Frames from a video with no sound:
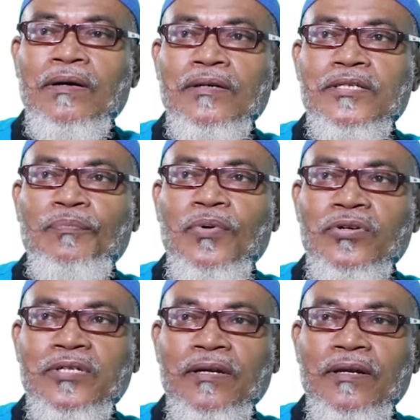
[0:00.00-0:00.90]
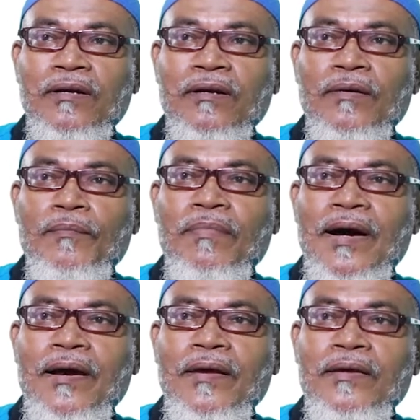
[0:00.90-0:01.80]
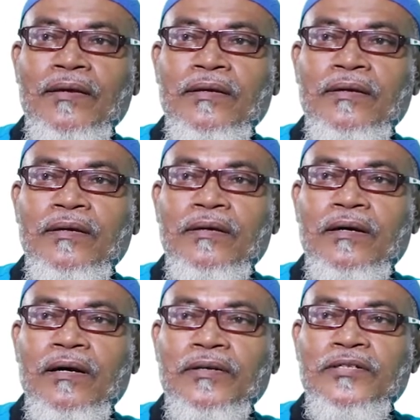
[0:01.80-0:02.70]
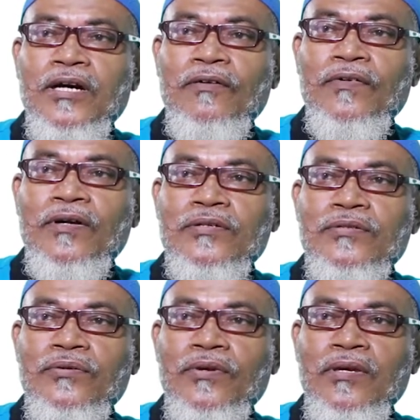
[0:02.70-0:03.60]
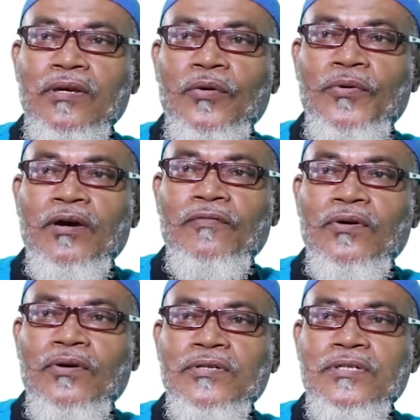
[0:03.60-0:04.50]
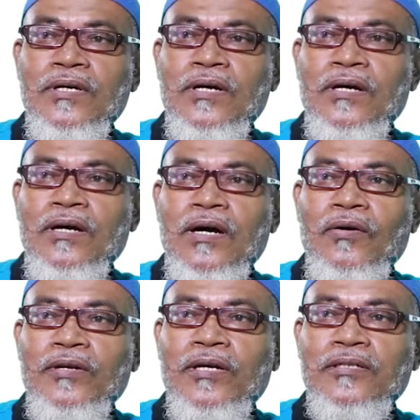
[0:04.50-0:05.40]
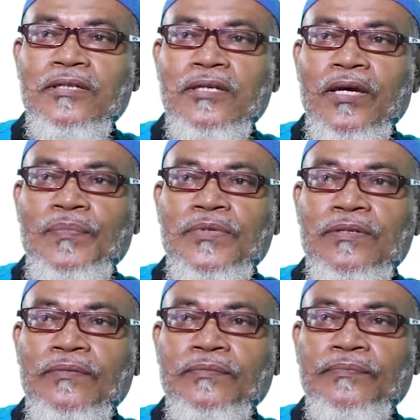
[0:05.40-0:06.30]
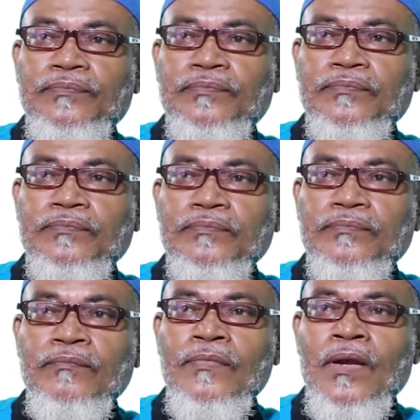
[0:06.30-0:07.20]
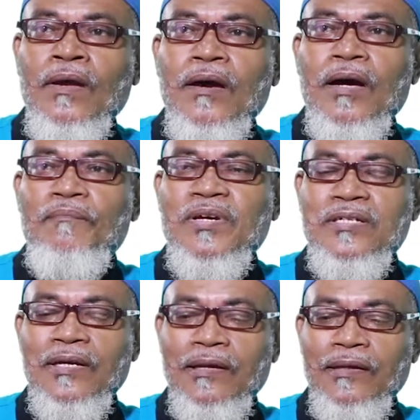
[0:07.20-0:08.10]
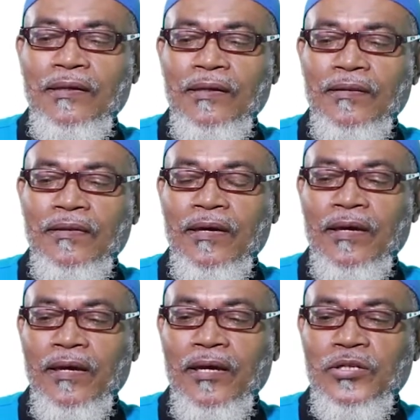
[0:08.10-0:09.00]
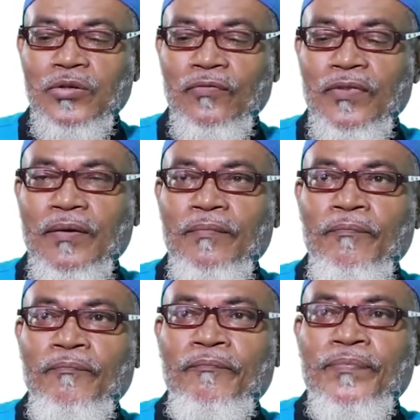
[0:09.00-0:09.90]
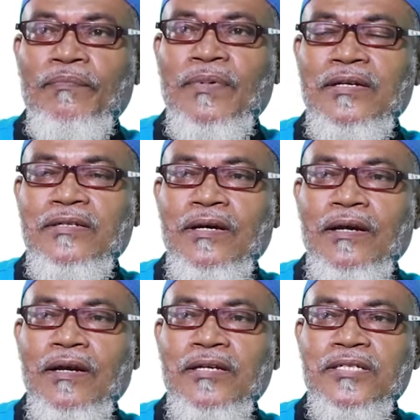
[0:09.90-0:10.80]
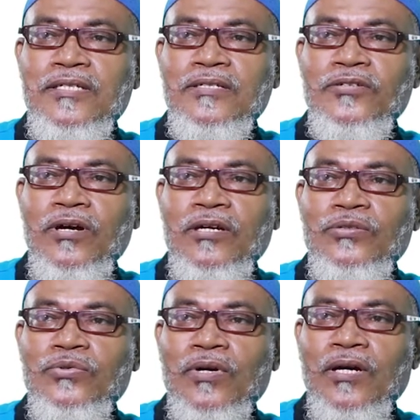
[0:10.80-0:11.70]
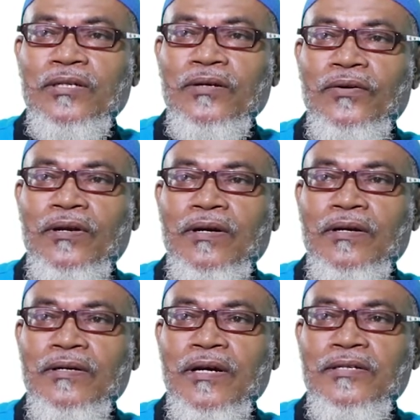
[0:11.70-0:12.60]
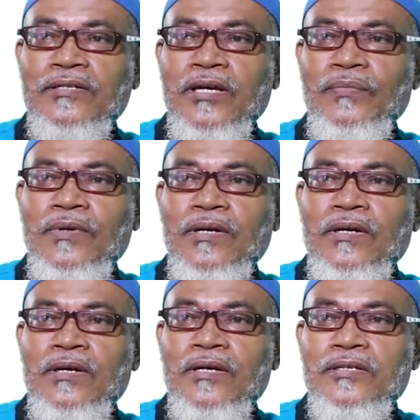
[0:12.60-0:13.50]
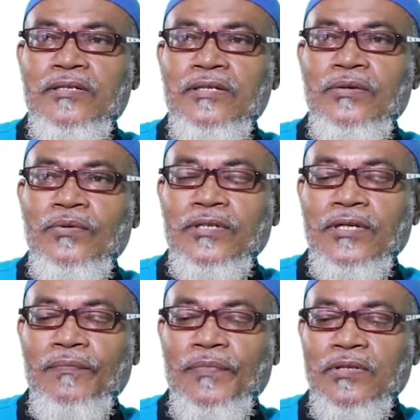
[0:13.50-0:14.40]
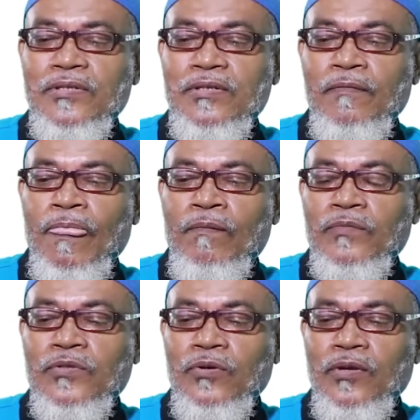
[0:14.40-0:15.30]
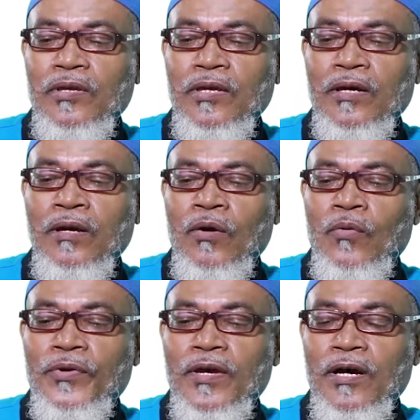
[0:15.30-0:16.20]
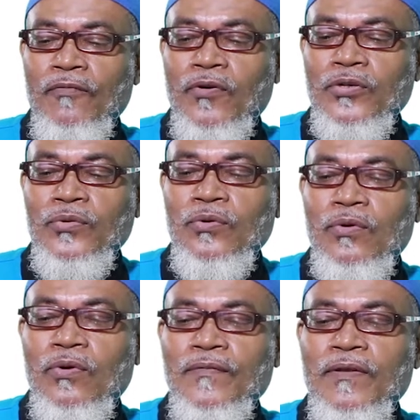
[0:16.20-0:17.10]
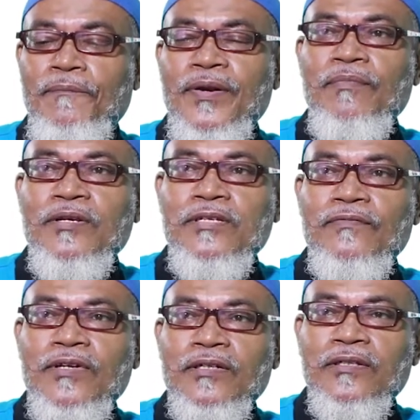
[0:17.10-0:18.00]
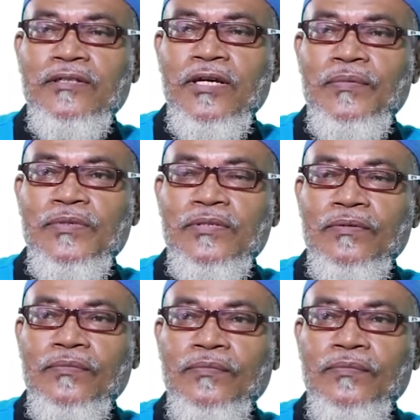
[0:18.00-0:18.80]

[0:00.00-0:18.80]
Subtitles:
supported by Java. So here we have got our data types, and basically there are 8 of them, but let's try to categorize them and see what happens. So here we have what you call the primitive data types,